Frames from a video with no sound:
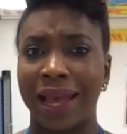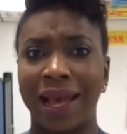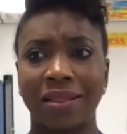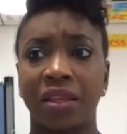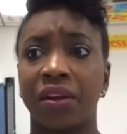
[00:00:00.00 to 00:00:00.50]

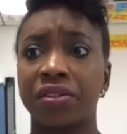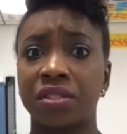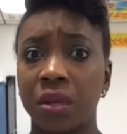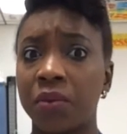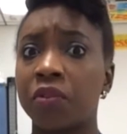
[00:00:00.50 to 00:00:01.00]
and they're
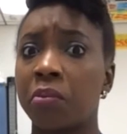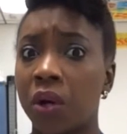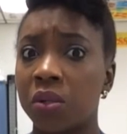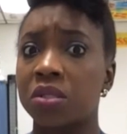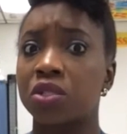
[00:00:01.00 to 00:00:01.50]
some of the
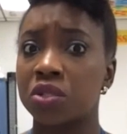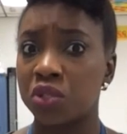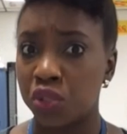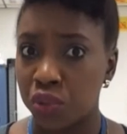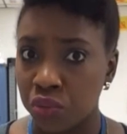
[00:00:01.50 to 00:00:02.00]
most
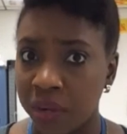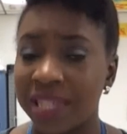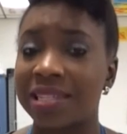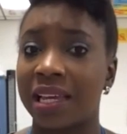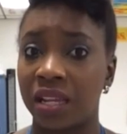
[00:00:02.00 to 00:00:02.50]

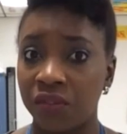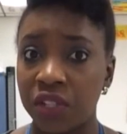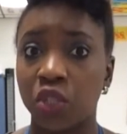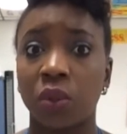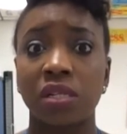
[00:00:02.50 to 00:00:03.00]
strict
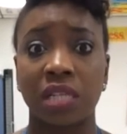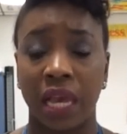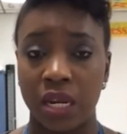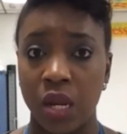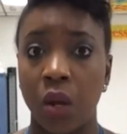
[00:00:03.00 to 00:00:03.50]
individuals
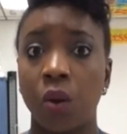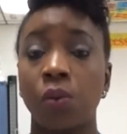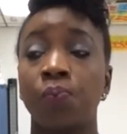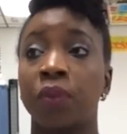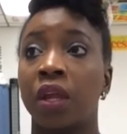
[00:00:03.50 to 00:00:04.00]
I know.